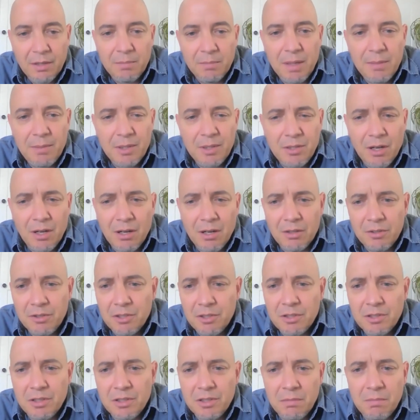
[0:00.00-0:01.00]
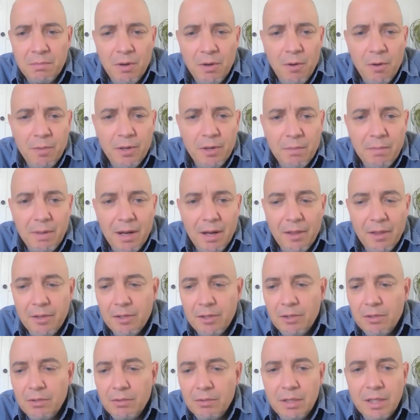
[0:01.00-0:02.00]
maybe talk just a moment about the
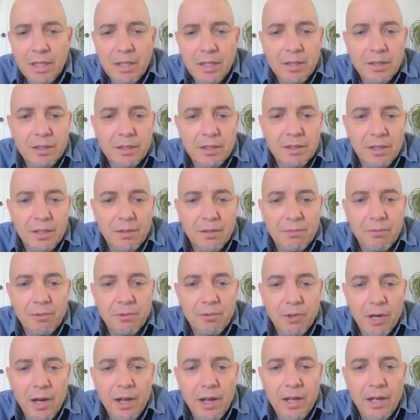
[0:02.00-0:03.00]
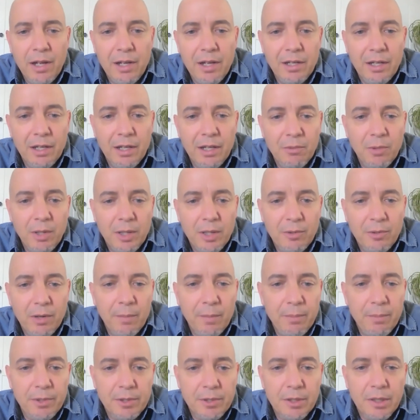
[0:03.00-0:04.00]
uniqueness of gray and what it
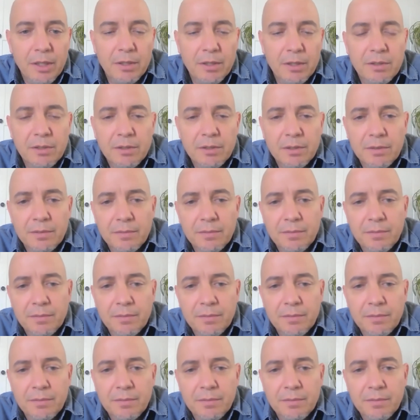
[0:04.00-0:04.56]
represents.